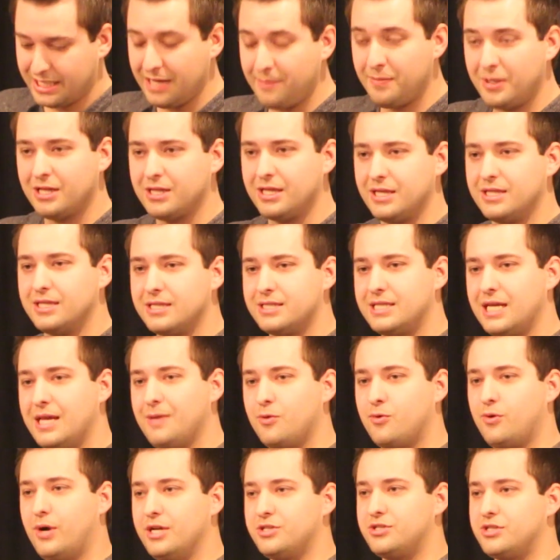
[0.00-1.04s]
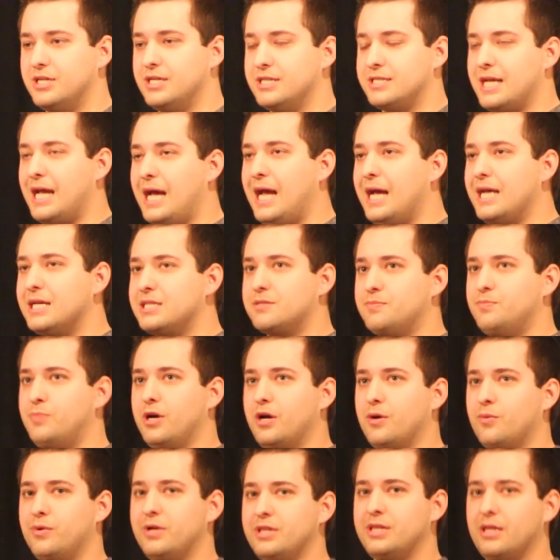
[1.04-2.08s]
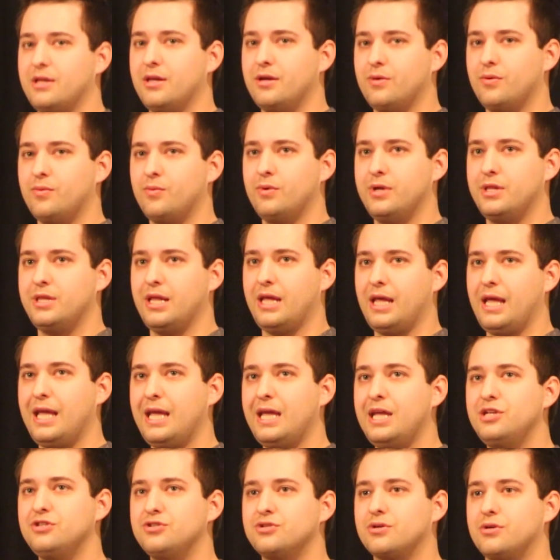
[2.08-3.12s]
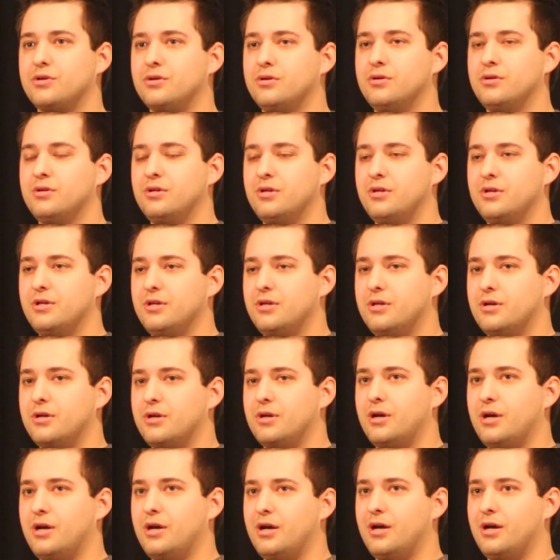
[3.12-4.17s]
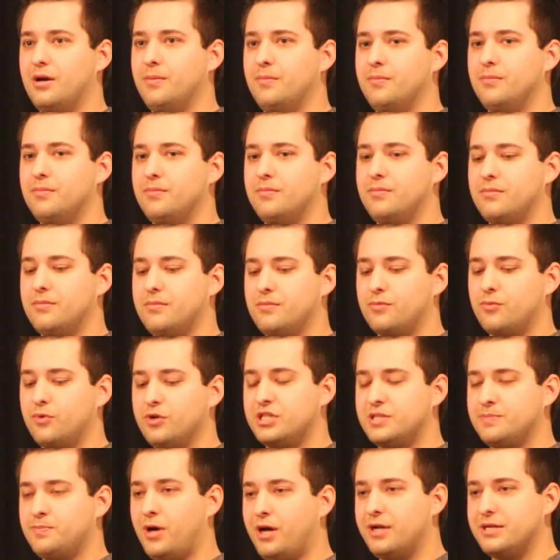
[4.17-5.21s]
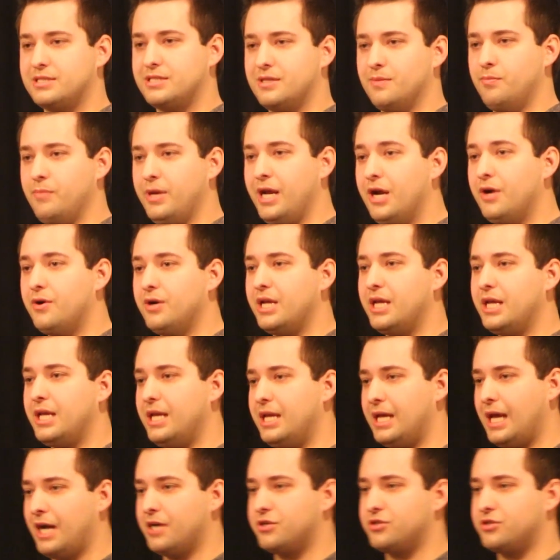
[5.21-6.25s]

seemingly the same question is asked, but when the angel responds to Mary, he